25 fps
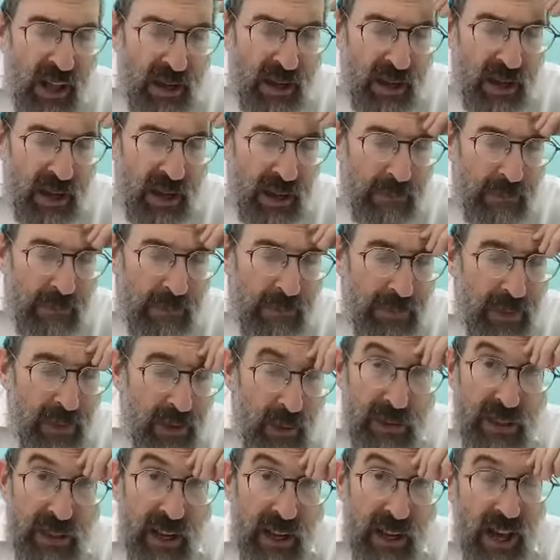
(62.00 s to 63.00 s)
and it was
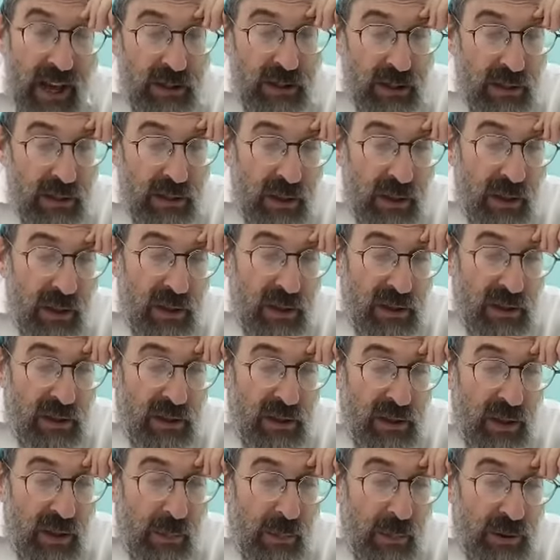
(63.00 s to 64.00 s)
not a
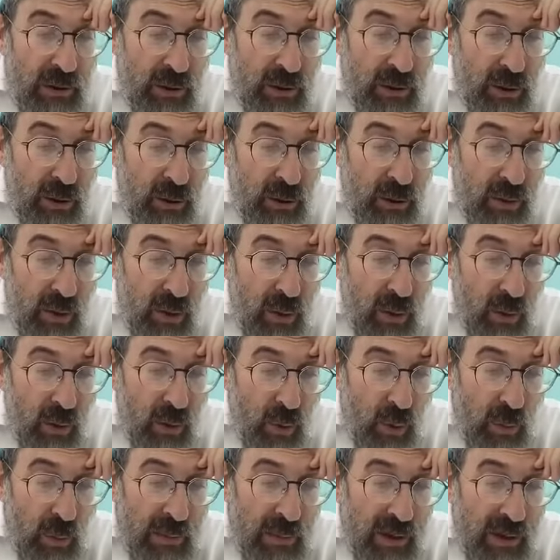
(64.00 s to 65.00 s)
tachshit.
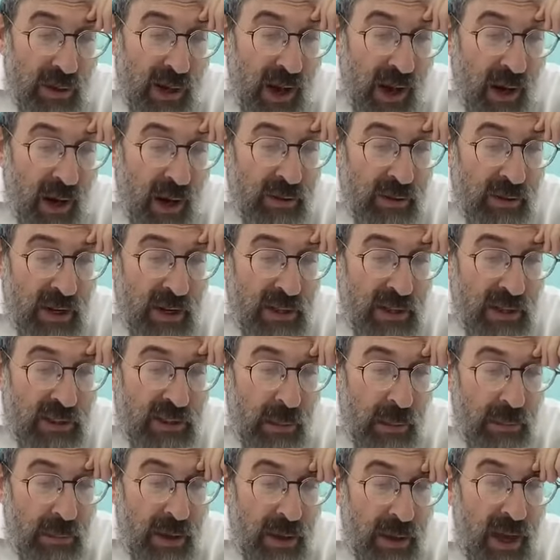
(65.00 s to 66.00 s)
Number
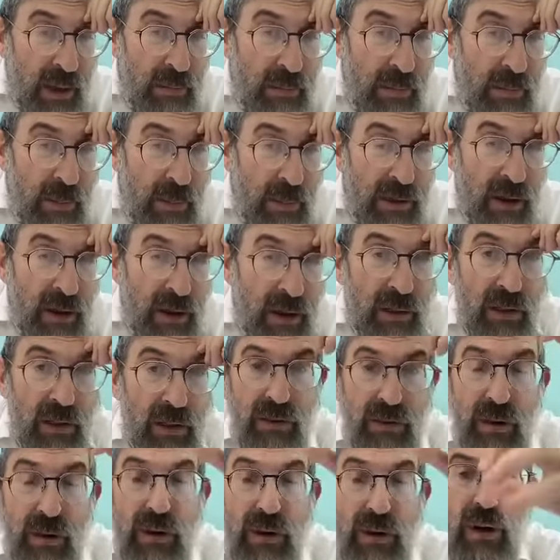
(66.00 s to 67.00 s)
two,
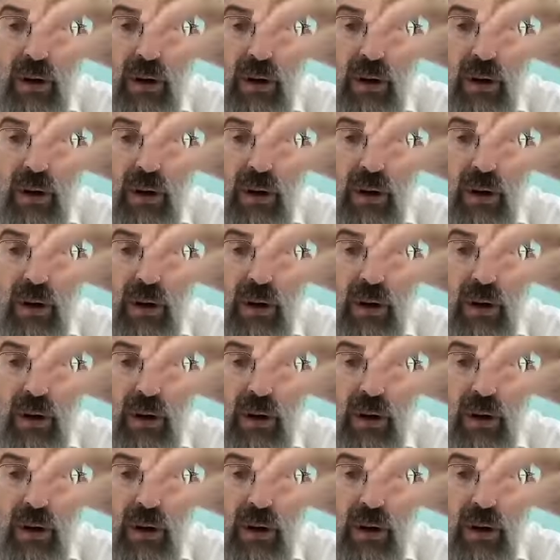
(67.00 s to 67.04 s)
umekardin